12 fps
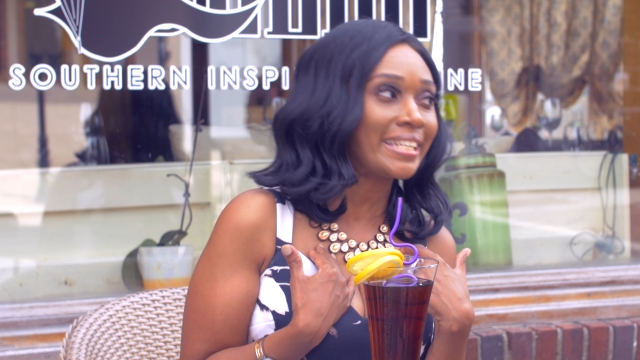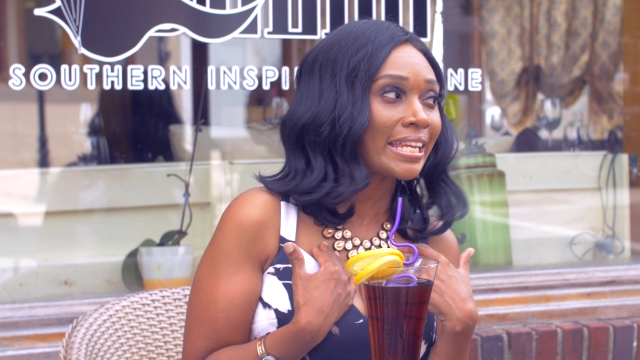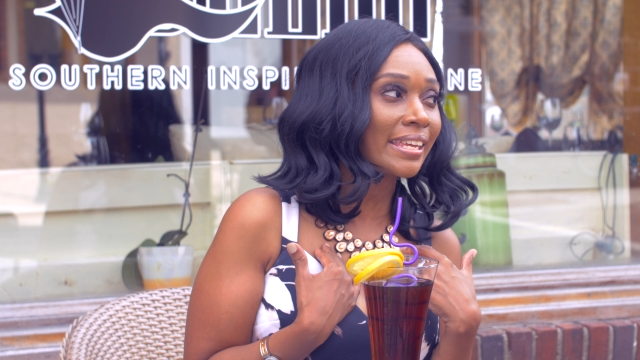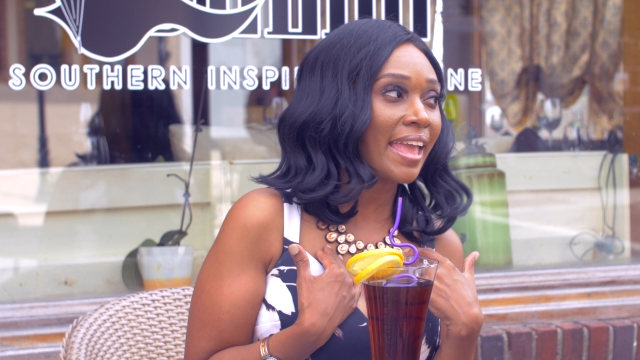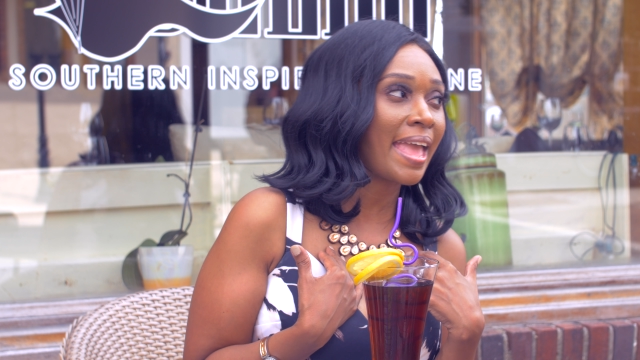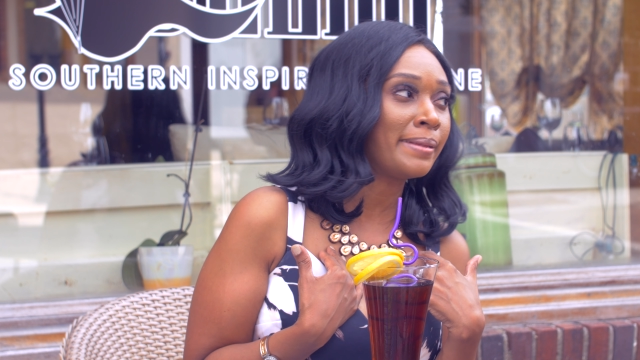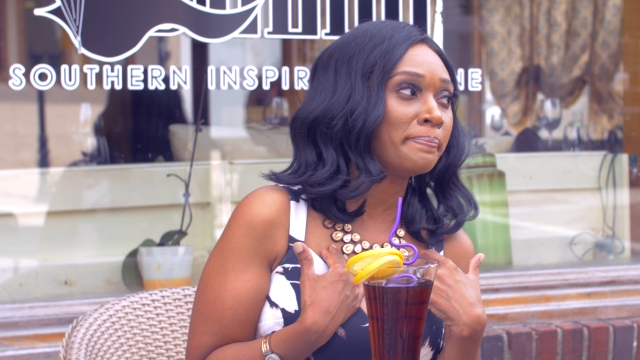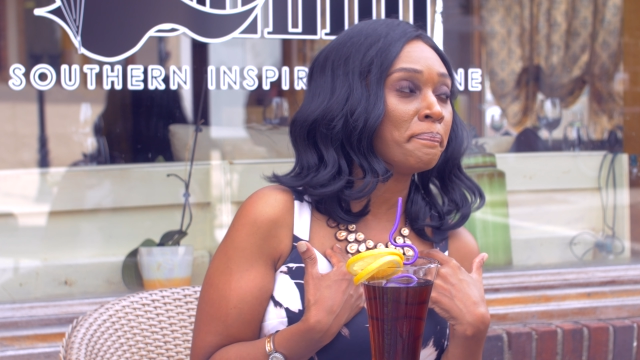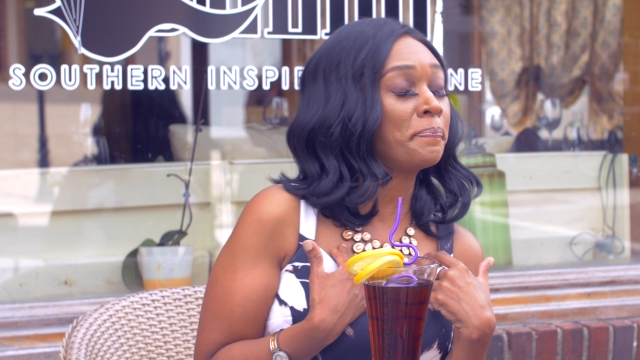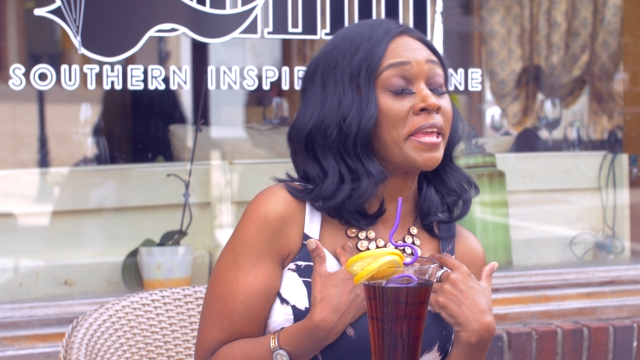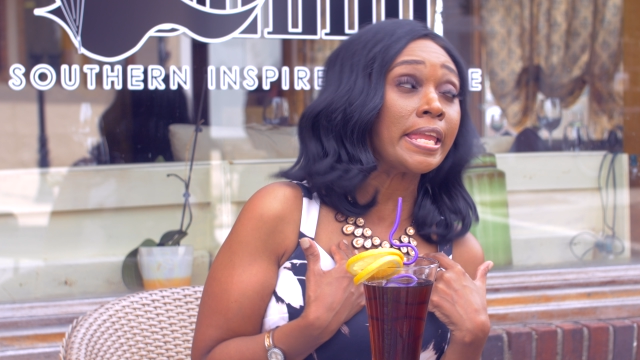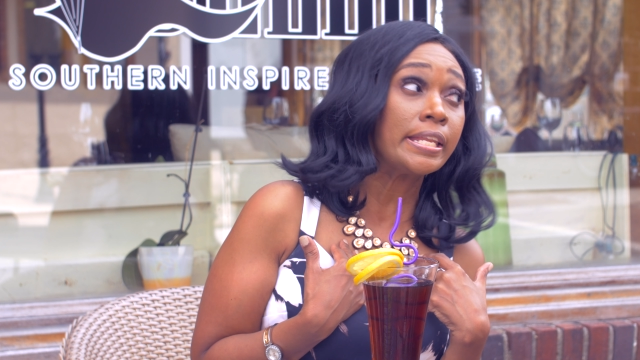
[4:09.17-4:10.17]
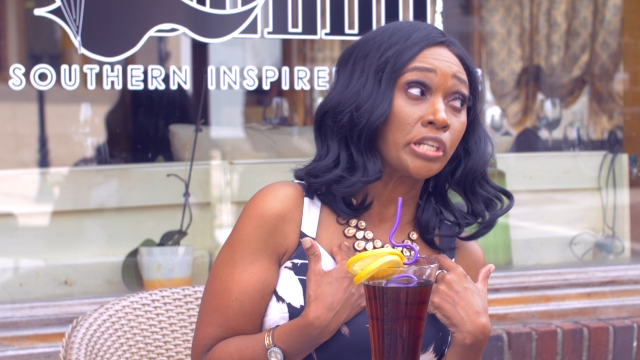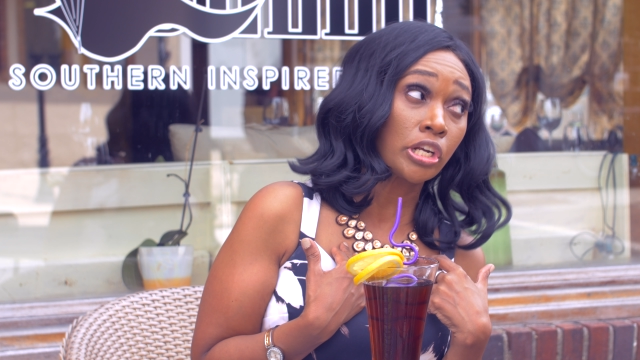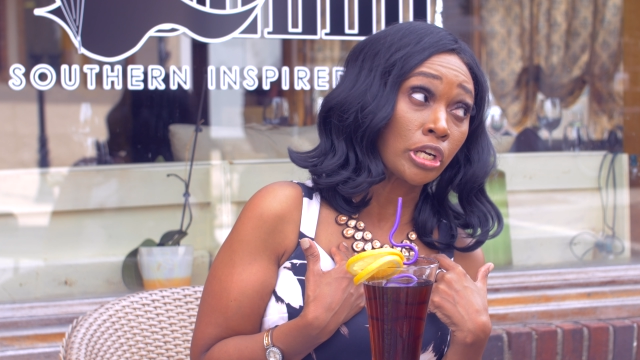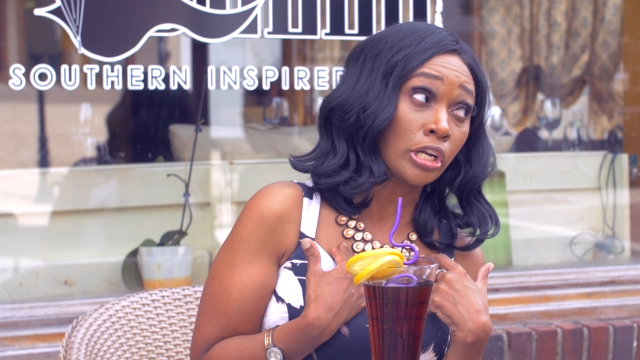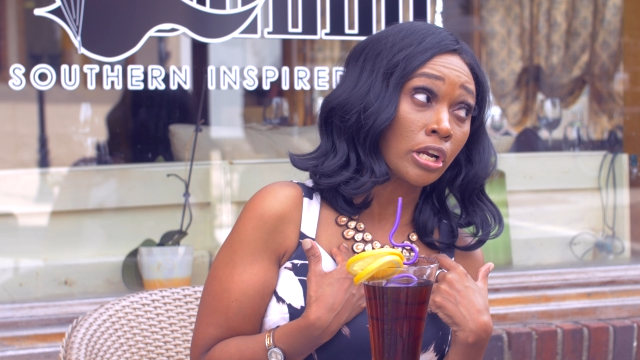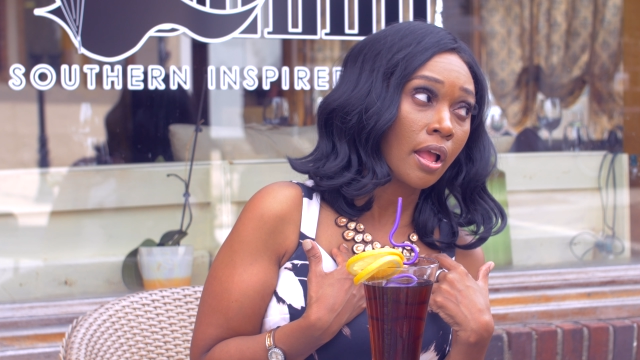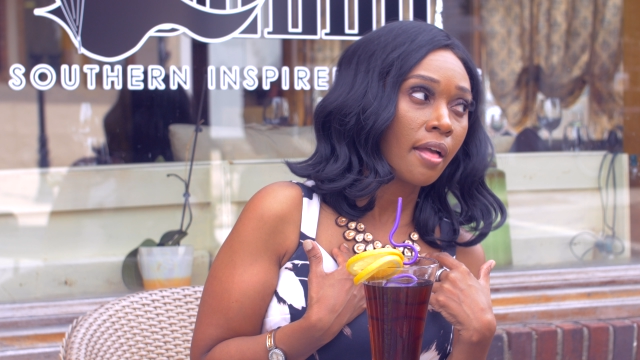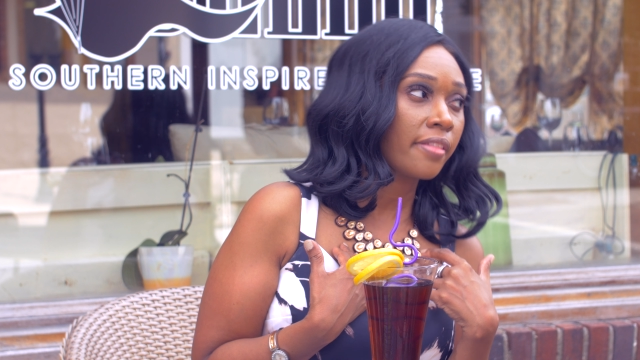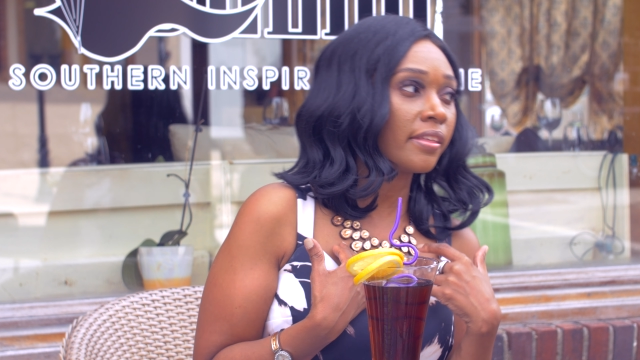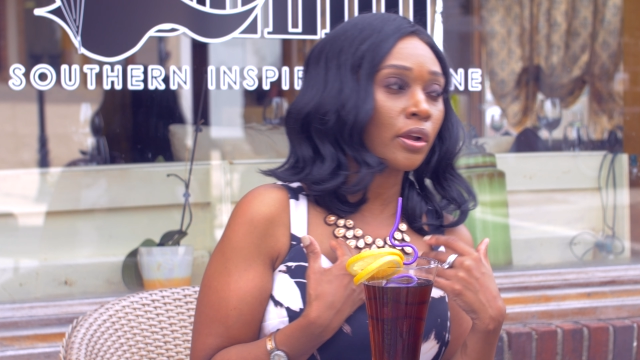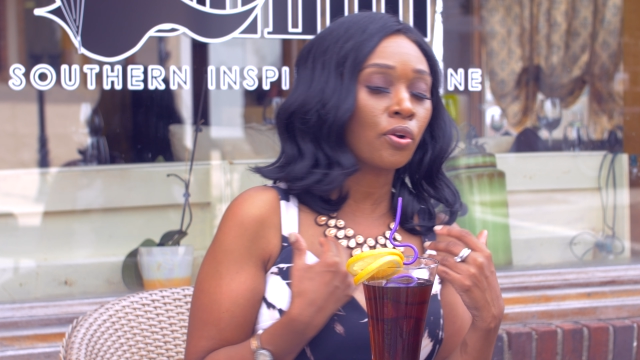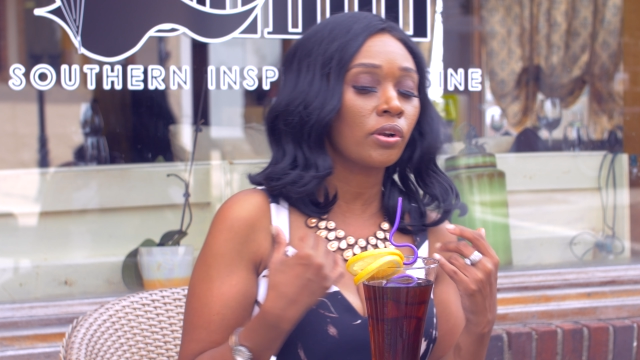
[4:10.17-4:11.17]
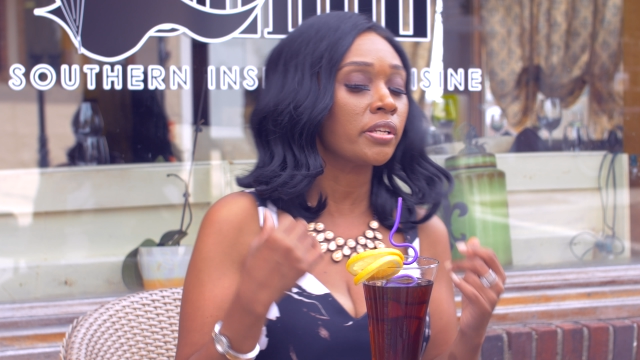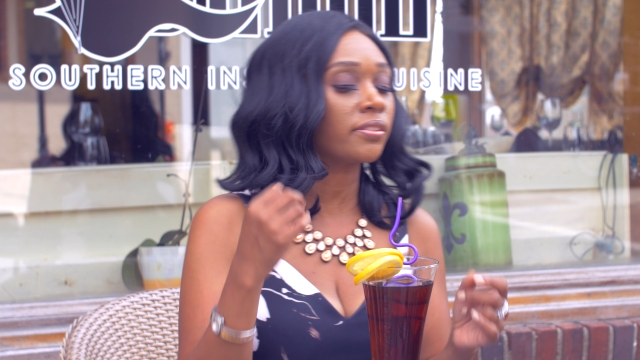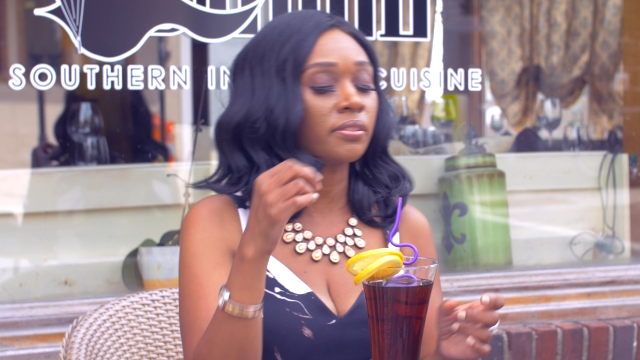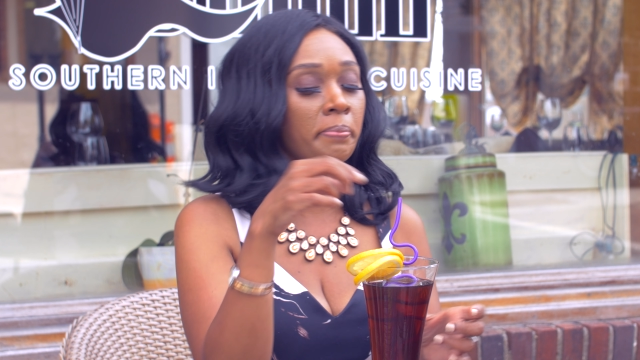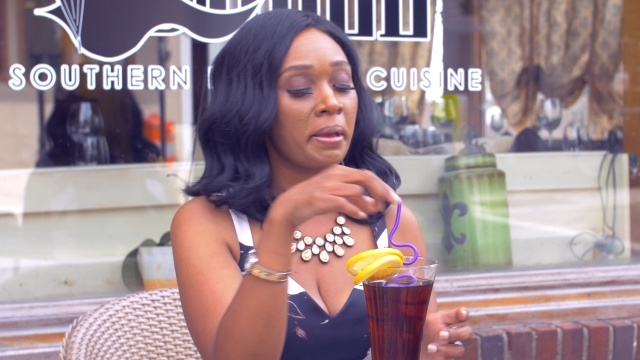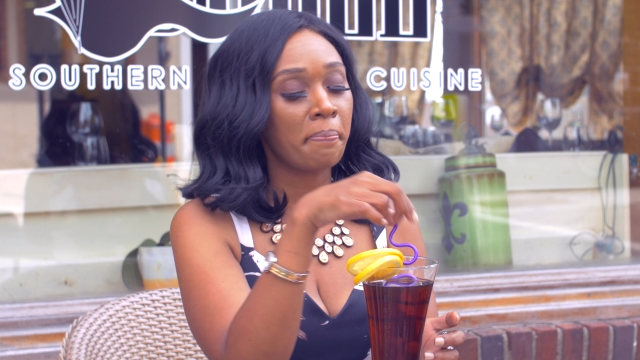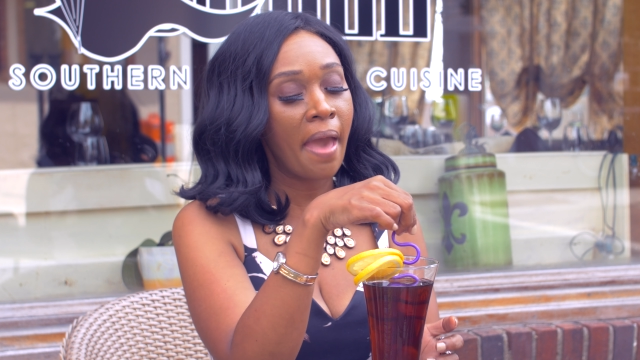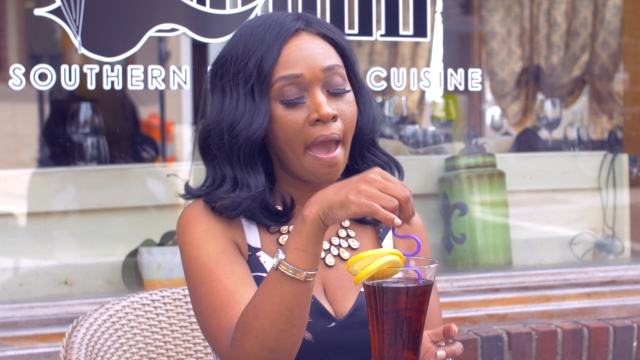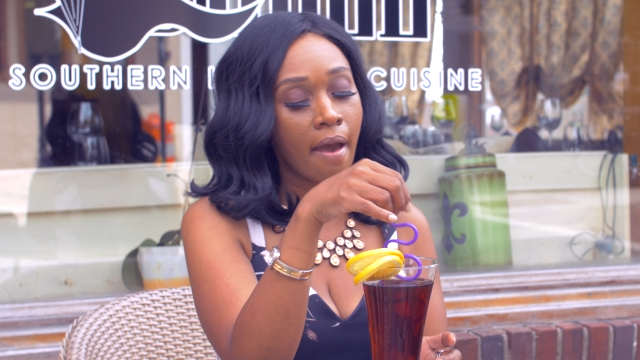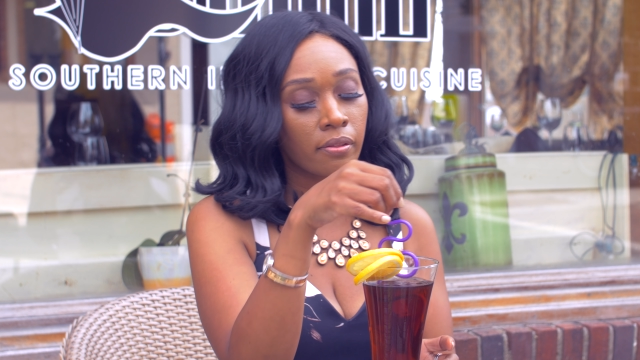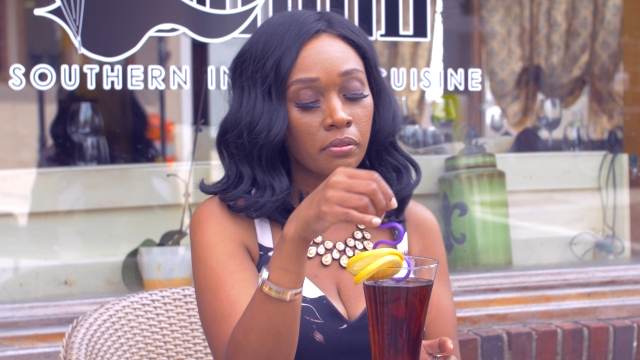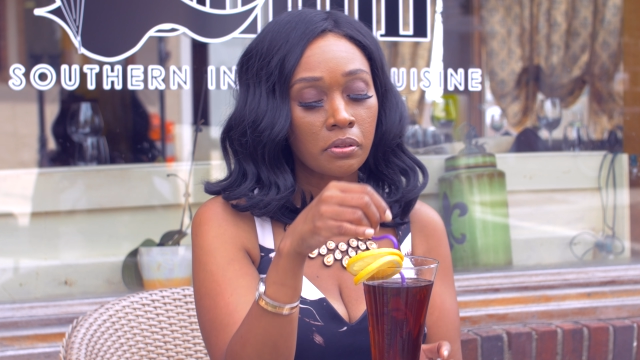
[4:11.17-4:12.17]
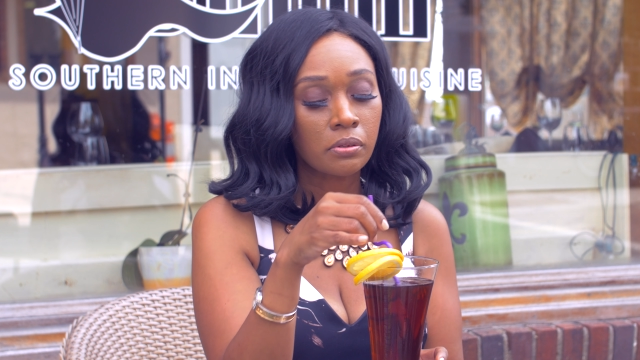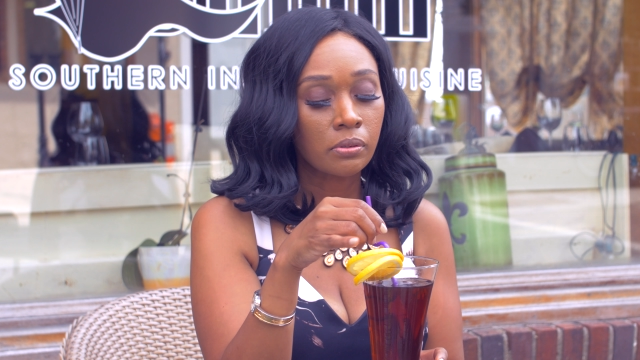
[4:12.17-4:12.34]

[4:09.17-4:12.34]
Dick, and Peter that crosses my path.